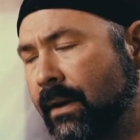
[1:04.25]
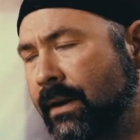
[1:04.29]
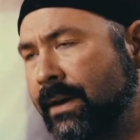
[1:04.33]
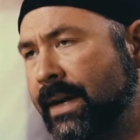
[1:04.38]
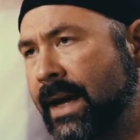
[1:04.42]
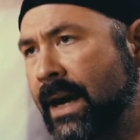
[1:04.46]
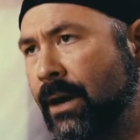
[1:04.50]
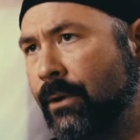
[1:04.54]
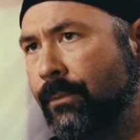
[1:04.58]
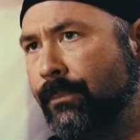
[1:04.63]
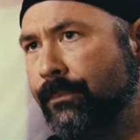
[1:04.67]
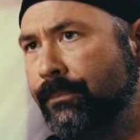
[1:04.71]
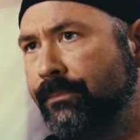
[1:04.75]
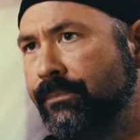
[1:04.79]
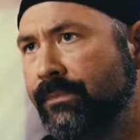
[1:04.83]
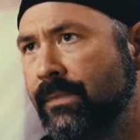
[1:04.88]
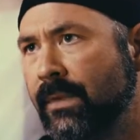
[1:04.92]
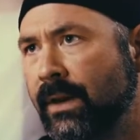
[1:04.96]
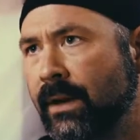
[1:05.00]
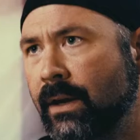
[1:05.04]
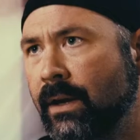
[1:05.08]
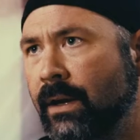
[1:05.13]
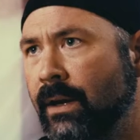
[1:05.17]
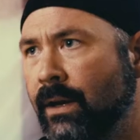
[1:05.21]
Now,
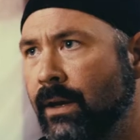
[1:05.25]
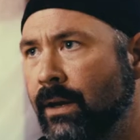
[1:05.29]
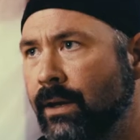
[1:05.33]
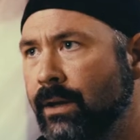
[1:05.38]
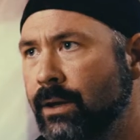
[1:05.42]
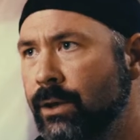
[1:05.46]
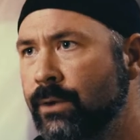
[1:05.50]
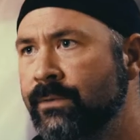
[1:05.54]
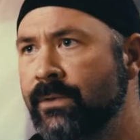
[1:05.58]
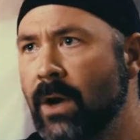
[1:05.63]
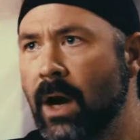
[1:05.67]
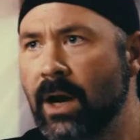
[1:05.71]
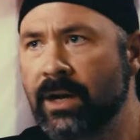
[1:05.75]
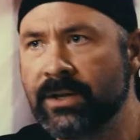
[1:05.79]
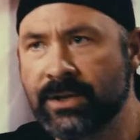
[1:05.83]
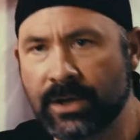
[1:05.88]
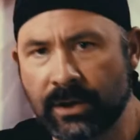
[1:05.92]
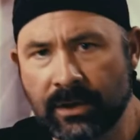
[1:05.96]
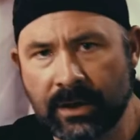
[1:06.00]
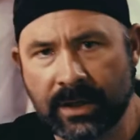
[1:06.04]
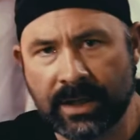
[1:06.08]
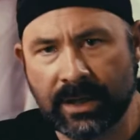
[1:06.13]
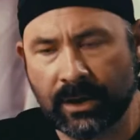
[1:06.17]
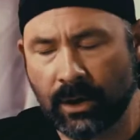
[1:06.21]
you've got a
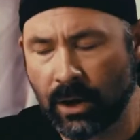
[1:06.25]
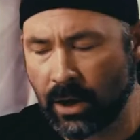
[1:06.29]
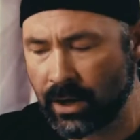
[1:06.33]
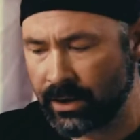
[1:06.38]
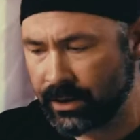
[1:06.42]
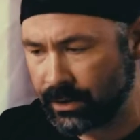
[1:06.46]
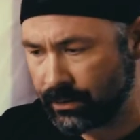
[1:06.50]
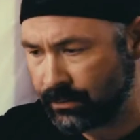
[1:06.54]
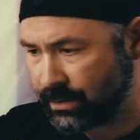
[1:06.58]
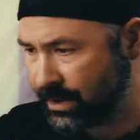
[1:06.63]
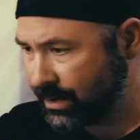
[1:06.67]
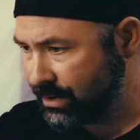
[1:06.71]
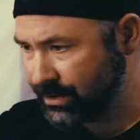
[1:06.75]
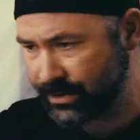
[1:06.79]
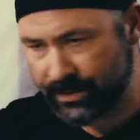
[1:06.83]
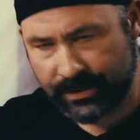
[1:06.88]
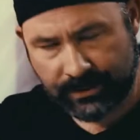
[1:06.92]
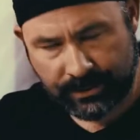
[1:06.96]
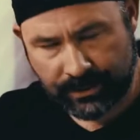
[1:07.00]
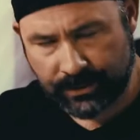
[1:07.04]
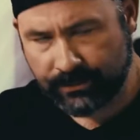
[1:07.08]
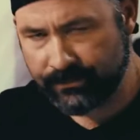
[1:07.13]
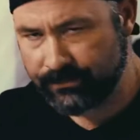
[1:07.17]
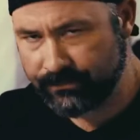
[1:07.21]
tourniquet on you because
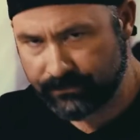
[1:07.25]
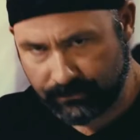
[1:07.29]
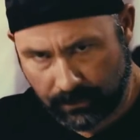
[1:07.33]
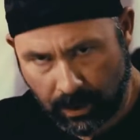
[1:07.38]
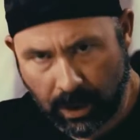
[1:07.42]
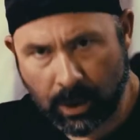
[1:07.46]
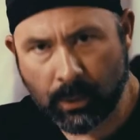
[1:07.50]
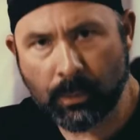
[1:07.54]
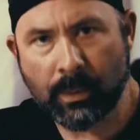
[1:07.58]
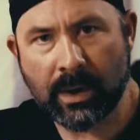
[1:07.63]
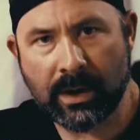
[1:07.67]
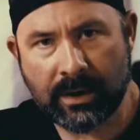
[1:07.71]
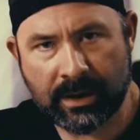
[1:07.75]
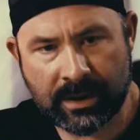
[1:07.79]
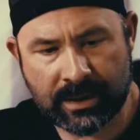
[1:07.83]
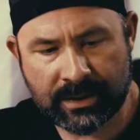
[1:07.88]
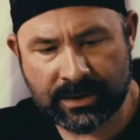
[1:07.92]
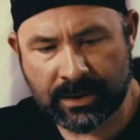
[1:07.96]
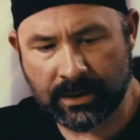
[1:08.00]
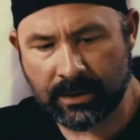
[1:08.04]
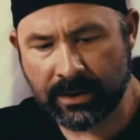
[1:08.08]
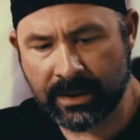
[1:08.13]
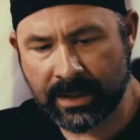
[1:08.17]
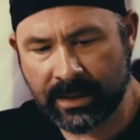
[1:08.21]
you are wearing a
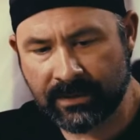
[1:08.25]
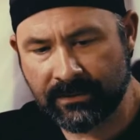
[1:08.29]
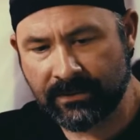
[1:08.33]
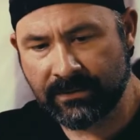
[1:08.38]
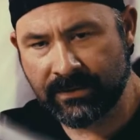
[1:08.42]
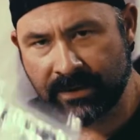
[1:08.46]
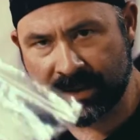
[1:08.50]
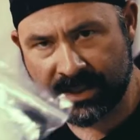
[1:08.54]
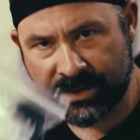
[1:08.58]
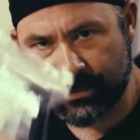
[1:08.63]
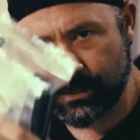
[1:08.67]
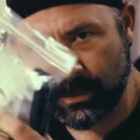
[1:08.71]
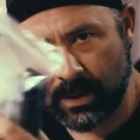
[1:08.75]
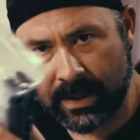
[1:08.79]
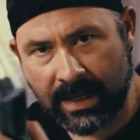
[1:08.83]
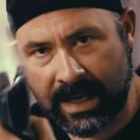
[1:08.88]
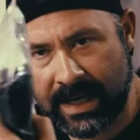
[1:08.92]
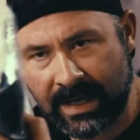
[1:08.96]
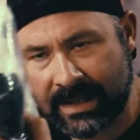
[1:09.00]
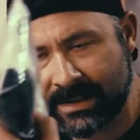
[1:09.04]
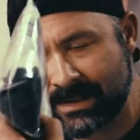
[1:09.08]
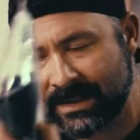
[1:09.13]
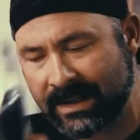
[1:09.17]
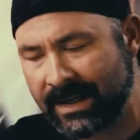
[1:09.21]
tourniquet. This one
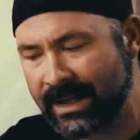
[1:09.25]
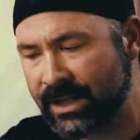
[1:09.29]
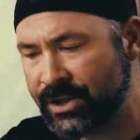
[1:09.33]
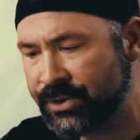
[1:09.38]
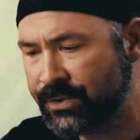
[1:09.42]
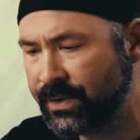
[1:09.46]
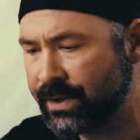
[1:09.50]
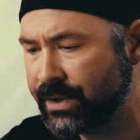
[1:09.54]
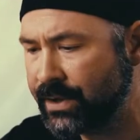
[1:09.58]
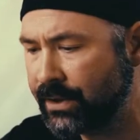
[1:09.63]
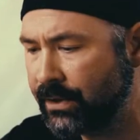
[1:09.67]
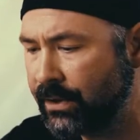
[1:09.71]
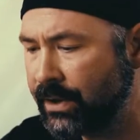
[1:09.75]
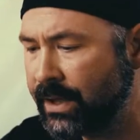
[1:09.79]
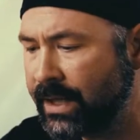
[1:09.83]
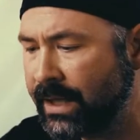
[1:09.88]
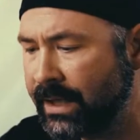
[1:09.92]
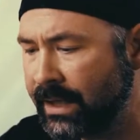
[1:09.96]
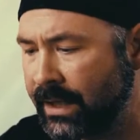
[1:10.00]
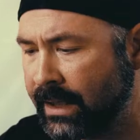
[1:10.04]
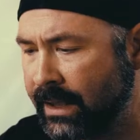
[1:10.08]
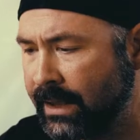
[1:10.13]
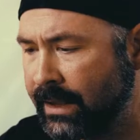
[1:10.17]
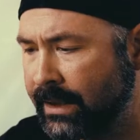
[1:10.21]
has an extra
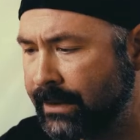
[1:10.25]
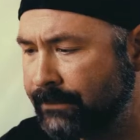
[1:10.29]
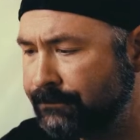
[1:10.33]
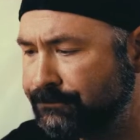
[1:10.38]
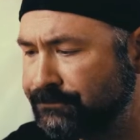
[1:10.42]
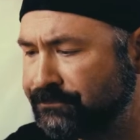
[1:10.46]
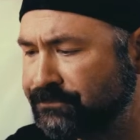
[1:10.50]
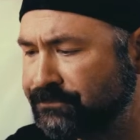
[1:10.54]
tourniquet in it